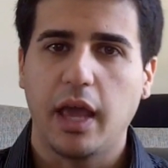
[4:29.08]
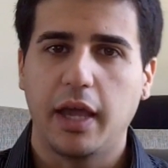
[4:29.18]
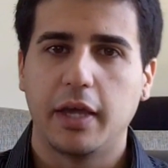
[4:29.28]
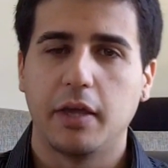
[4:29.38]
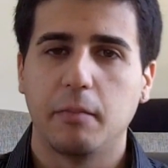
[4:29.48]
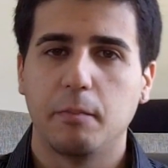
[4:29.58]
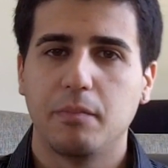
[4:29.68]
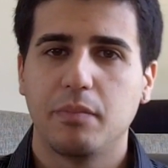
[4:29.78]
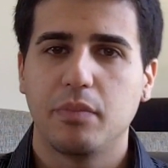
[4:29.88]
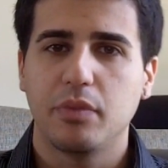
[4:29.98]
And
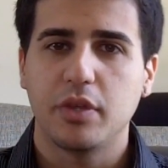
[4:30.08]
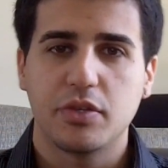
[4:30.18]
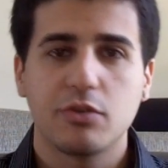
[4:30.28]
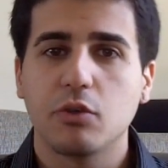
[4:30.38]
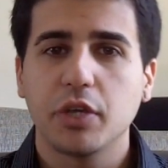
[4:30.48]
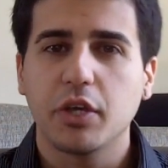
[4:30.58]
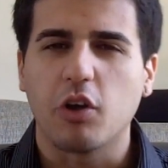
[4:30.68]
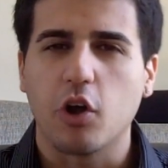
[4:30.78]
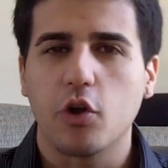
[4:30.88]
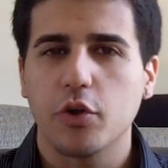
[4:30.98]
this is only going
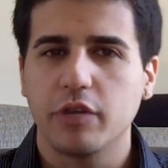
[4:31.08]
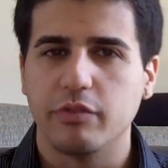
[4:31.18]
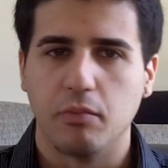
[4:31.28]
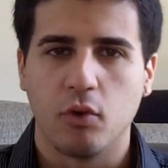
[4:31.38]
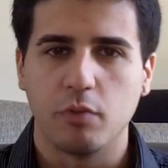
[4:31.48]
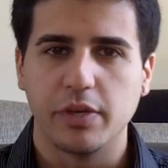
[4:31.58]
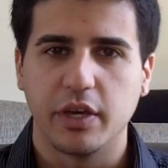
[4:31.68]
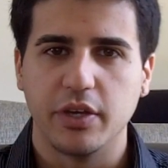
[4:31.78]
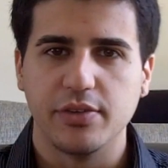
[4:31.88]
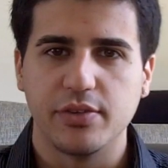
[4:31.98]
to hurt even more
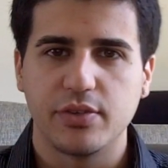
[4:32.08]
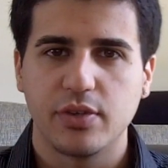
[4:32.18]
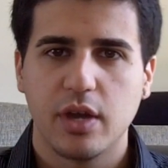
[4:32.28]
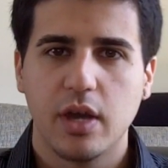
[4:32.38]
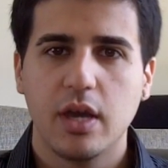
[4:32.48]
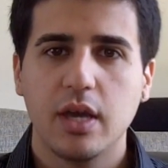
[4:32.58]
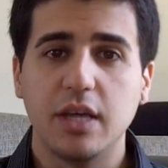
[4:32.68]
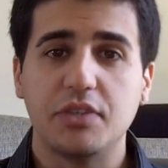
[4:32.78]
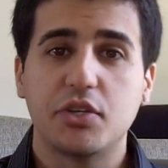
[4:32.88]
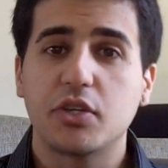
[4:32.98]
because
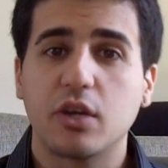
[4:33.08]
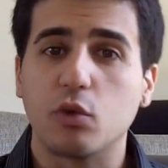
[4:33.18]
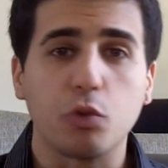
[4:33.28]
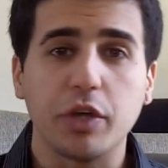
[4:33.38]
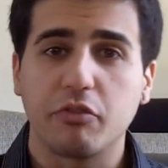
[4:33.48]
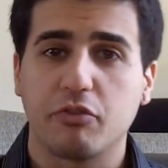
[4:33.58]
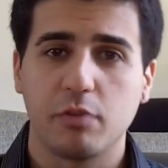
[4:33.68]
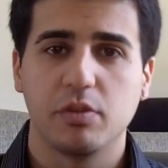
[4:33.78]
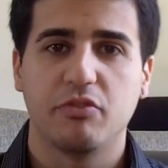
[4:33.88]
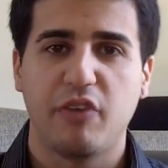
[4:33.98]
it's just going to
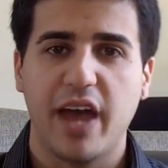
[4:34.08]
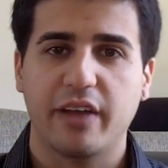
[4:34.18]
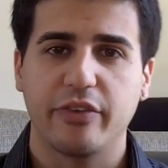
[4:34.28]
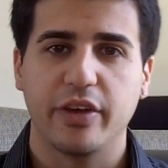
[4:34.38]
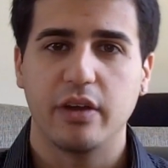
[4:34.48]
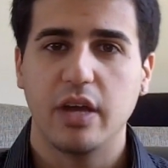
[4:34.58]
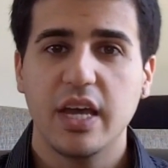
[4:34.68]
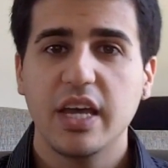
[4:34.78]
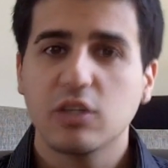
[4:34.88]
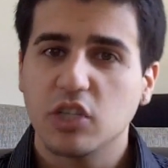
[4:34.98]
reaffirm the fact that
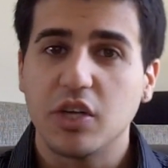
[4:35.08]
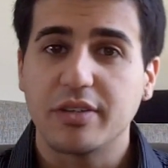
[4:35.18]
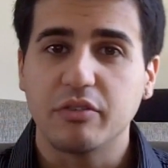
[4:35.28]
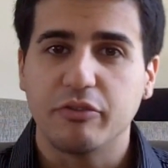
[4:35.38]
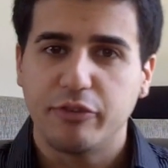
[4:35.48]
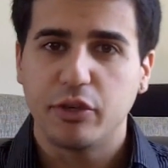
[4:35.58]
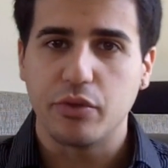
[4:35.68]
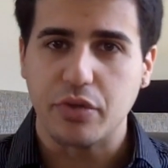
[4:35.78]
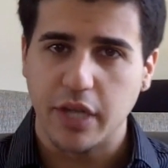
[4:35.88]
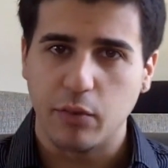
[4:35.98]
she doesn't feel
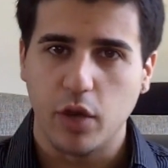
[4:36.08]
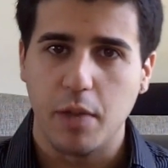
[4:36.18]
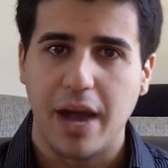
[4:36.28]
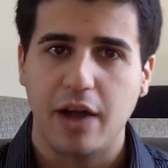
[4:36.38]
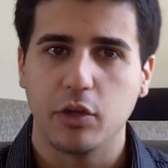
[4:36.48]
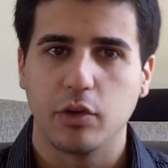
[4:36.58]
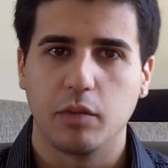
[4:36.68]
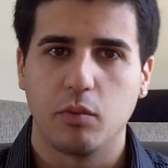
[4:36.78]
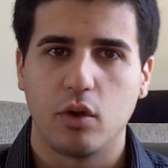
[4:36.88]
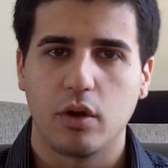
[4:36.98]
the same way about you
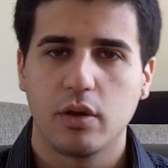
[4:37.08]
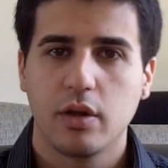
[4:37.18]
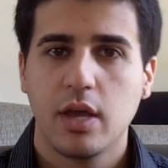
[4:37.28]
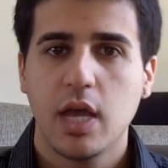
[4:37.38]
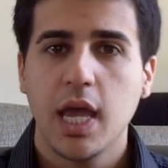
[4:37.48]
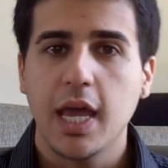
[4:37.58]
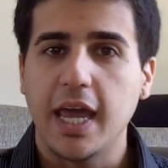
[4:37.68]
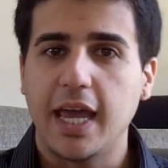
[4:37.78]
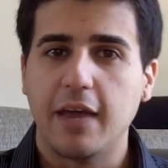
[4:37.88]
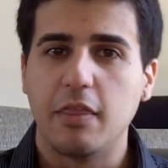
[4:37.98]
anymore.
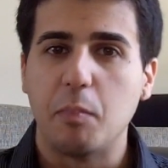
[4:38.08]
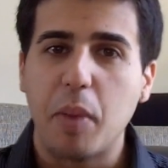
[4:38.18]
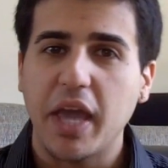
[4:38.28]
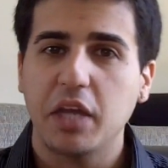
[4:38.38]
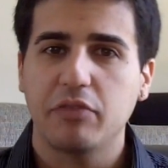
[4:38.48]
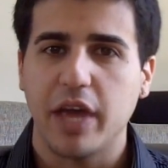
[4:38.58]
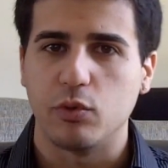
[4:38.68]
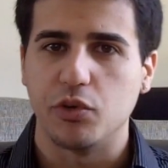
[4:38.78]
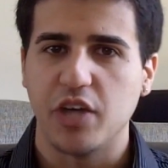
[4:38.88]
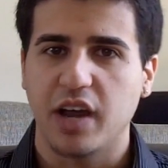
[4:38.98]
And the pain of
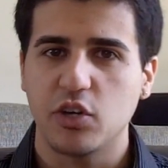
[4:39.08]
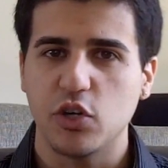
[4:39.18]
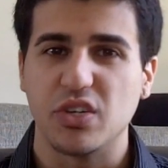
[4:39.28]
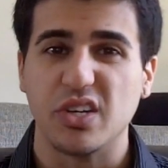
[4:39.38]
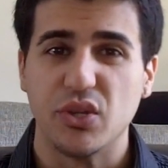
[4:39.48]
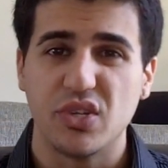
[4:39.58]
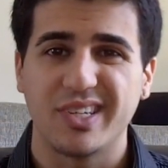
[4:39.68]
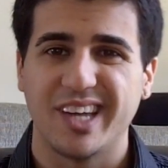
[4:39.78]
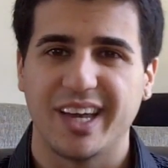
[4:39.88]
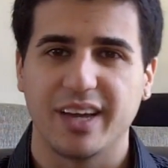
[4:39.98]
that rejection is going to
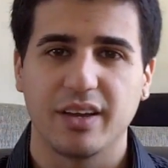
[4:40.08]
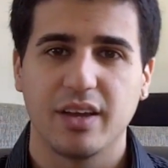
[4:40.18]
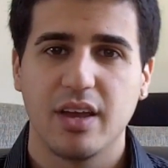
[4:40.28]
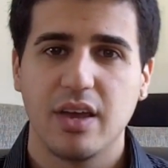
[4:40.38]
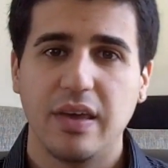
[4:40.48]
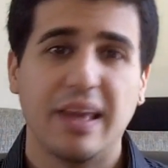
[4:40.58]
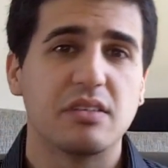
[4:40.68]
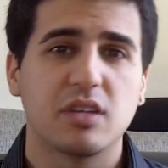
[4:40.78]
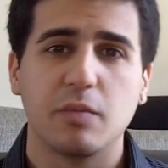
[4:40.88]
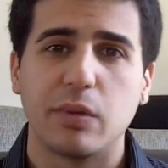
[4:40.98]
sting, and
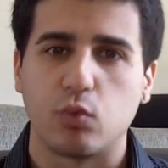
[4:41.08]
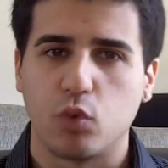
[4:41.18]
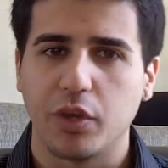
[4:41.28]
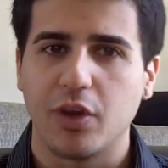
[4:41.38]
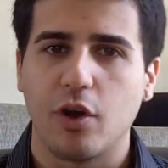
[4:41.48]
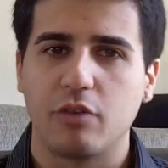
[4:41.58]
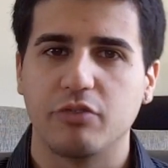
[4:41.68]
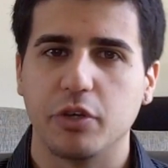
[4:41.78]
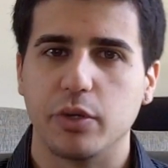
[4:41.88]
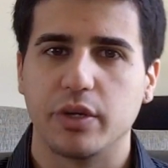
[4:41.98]
it's going to be really hard
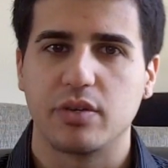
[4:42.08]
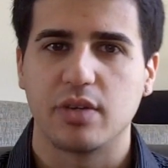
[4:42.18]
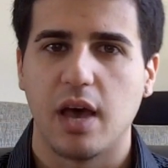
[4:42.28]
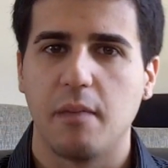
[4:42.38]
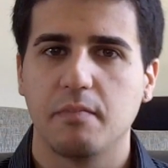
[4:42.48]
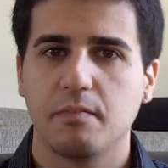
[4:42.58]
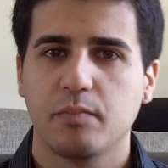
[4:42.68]
for you to accept.